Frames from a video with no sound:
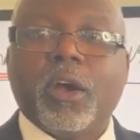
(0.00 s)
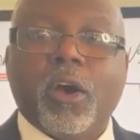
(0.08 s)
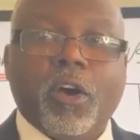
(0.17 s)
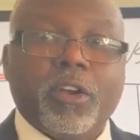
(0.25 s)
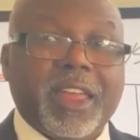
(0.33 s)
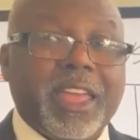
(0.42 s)

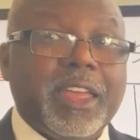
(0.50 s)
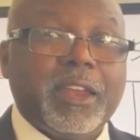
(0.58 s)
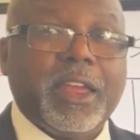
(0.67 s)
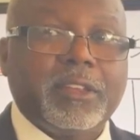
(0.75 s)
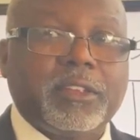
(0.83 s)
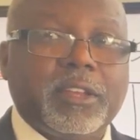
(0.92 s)
are they in
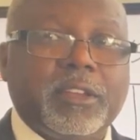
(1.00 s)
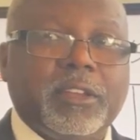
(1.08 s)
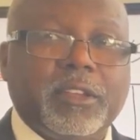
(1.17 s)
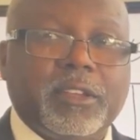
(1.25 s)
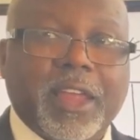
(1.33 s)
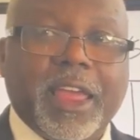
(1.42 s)
essence
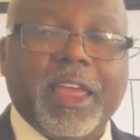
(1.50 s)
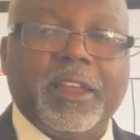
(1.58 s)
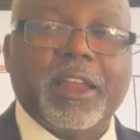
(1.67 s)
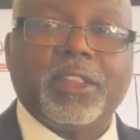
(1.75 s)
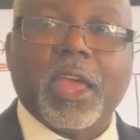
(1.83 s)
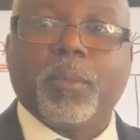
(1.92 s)
saying
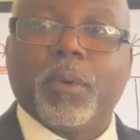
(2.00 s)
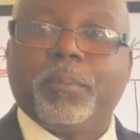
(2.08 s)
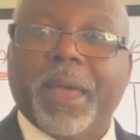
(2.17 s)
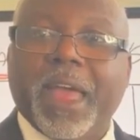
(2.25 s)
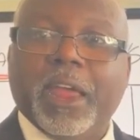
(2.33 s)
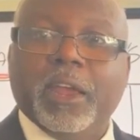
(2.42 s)
that they were
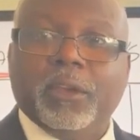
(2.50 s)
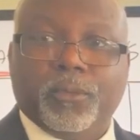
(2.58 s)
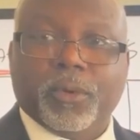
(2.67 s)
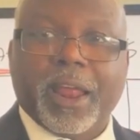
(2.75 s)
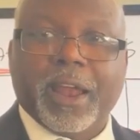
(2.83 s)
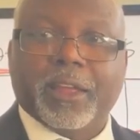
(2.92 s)
paid
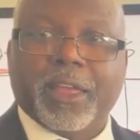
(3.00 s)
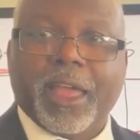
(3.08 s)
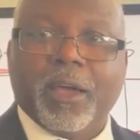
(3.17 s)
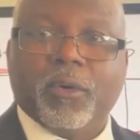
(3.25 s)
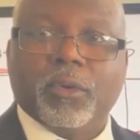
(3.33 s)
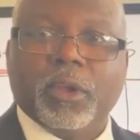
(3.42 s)
for that
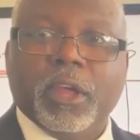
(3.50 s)
account?